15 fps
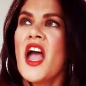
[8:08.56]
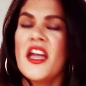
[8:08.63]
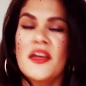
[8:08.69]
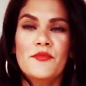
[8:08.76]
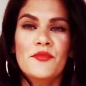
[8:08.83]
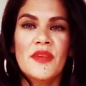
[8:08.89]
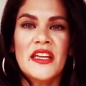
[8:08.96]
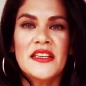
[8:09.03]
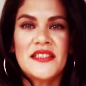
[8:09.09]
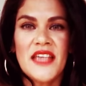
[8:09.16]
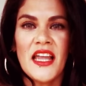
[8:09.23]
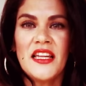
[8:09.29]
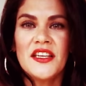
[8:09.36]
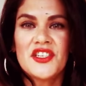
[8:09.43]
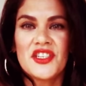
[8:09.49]
um,
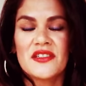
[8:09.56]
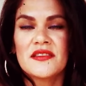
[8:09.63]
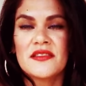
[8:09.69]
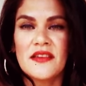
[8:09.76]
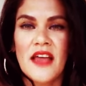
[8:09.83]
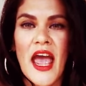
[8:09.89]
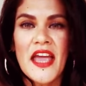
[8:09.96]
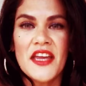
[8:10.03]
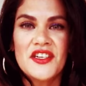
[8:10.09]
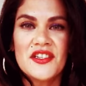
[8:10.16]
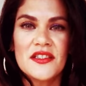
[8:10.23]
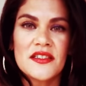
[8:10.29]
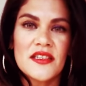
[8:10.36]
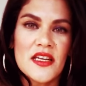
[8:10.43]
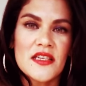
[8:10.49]
intelligence
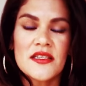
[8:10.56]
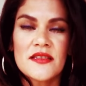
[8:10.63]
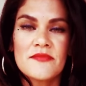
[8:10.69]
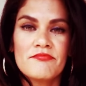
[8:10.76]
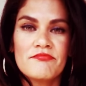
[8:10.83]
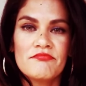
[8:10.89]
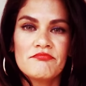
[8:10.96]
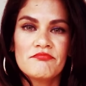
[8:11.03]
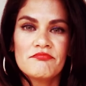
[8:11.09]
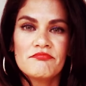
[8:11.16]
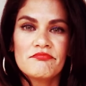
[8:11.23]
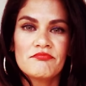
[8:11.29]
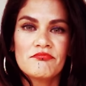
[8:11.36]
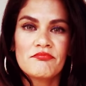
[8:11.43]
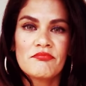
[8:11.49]
agencies
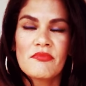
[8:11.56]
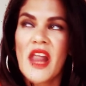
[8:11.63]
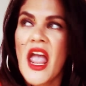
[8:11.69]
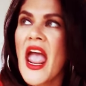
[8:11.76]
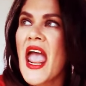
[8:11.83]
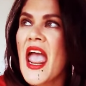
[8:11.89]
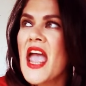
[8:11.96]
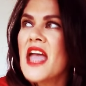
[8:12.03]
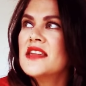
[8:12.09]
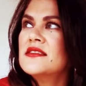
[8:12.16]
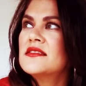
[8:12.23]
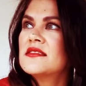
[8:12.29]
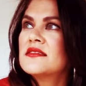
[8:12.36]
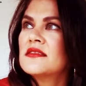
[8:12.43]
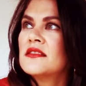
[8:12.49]

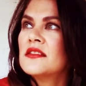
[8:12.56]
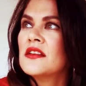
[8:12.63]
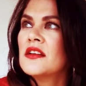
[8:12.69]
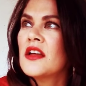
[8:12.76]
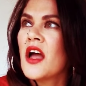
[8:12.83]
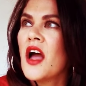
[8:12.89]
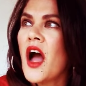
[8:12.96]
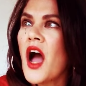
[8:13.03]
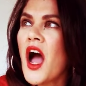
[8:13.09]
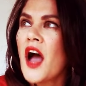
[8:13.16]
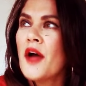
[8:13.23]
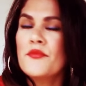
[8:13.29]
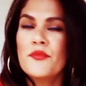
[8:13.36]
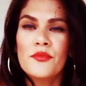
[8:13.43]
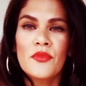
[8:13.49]
and
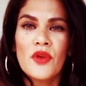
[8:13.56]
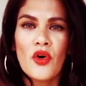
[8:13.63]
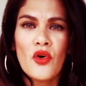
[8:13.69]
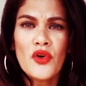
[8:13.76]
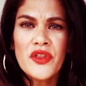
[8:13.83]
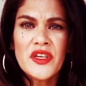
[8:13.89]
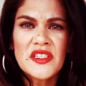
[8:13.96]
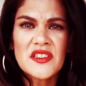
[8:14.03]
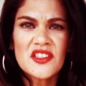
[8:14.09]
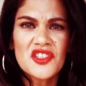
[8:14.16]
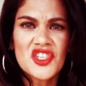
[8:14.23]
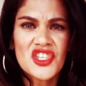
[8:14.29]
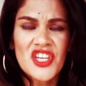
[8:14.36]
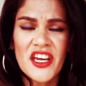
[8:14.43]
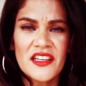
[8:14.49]
um, all this
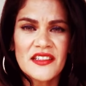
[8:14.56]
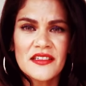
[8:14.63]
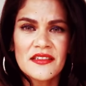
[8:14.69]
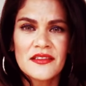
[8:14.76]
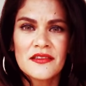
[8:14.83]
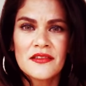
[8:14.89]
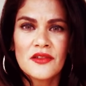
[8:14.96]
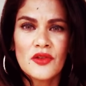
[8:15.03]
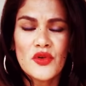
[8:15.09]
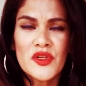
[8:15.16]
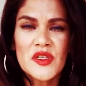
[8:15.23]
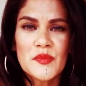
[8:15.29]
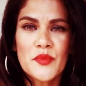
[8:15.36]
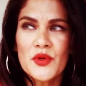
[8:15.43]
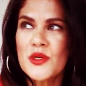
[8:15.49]
shit, all
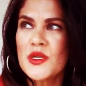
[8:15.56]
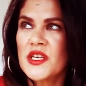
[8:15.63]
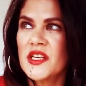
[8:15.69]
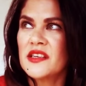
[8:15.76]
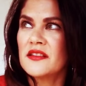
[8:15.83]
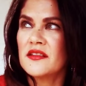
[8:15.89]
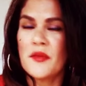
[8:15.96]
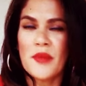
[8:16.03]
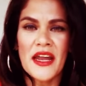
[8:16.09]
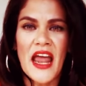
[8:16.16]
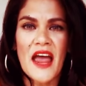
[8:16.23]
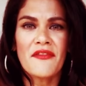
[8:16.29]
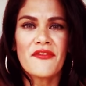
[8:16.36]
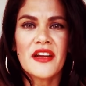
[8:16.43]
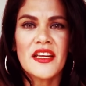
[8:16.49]
this bullshit about
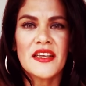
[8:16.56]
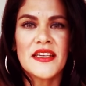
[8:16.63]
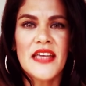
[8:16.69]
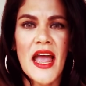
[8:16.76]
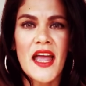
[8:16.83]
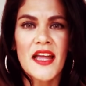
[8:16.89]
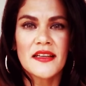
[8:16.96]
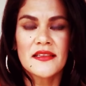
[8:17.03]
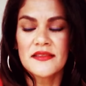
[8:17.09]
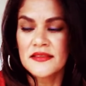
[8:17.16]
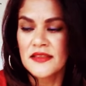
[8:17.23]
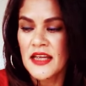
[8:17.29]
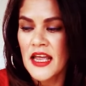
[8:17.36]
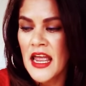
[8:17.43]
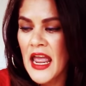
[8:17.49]
African gangs
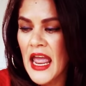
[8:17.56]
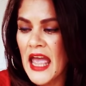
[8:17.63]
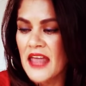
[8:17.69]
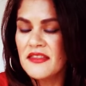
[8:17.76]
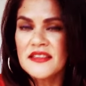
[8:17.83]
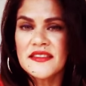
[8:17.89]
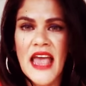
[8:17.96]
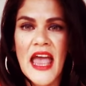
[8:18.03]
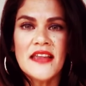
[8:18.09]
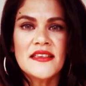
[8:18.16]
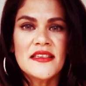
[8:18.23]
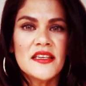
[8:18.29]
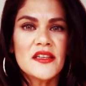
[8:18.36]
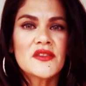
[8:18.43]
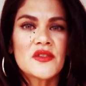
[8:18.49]
and this
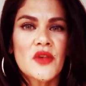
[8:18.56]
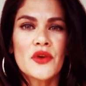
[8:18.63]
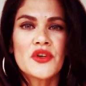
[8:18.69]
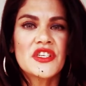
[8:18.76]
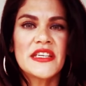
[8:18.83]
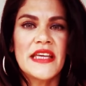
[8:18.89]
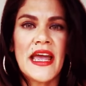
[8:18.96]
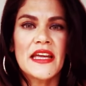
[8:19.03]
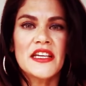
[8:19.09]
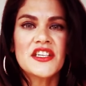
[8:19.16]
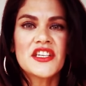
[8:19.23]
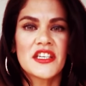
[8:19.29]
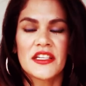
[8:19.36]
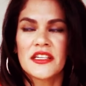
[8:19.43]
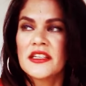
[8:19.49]
anti
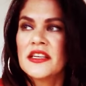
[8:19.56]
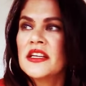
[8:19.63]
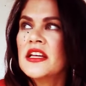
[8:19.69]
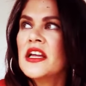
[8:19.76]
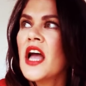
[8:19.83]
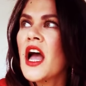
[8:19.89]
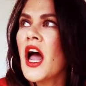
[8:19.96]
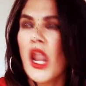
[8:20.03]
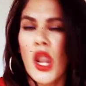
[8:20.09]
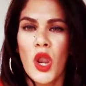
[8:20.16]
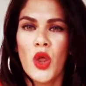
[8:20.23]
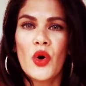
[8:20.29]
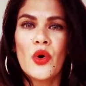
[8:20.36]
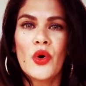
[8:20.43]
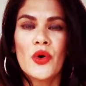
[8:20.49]
association
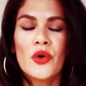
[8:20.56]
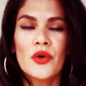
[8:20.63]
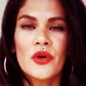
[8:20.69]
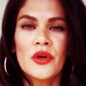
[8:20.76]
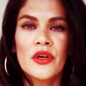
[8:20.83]
law.